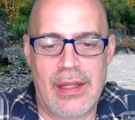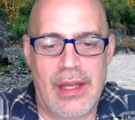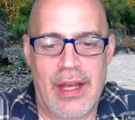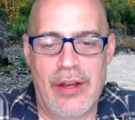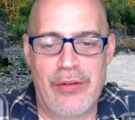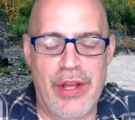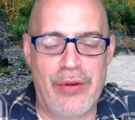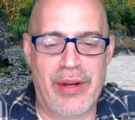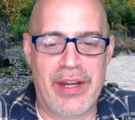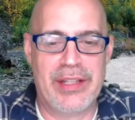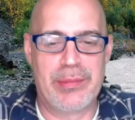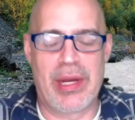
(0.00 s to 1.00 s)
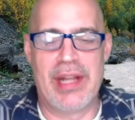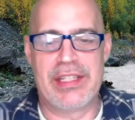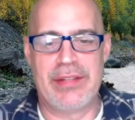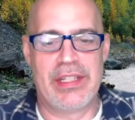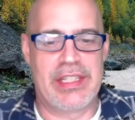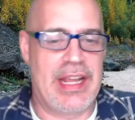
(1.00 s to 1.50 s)
Oh, no worries, Brian
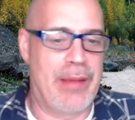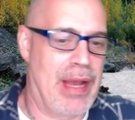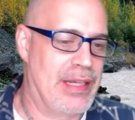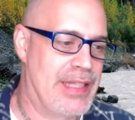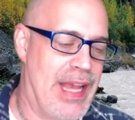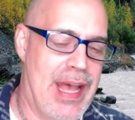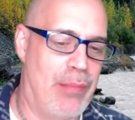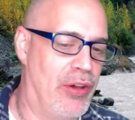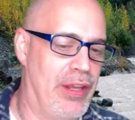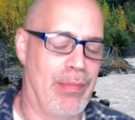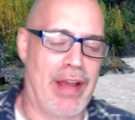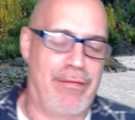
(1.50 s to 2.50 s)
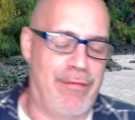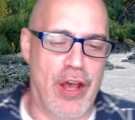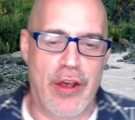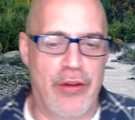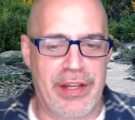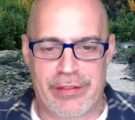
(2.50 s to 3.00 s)
Stevens. Yeah, my tablet and my
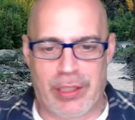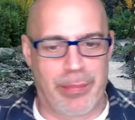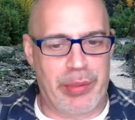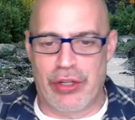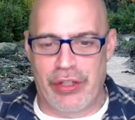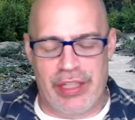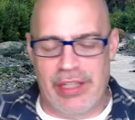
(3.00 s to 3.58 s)
phone and computer.